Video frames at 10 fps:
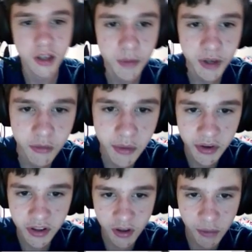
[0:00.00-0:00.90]
I can't remember
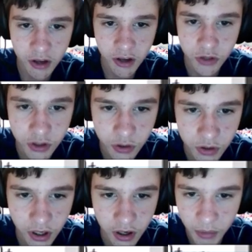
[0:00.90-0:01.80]
anything about it. It was just so
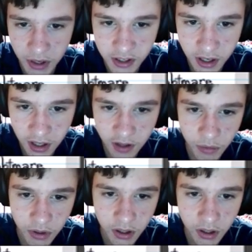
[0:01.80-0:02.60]
scary. My anxiety has been...